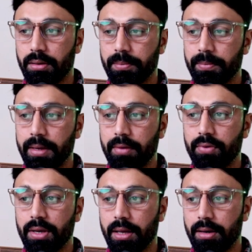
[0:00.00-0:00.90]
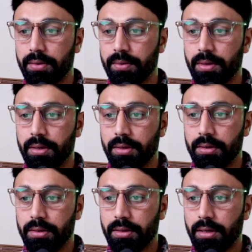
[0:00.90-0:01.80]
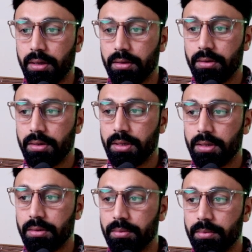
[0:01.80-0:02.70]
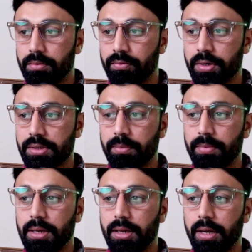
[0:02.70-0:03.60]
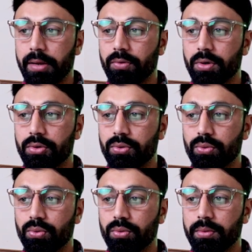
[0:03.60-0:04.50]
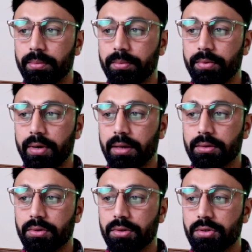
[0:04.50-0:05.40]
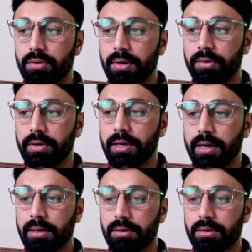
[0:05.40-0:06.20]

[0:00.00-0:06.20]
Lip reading: every error. And for example, I want to track 301 redirect.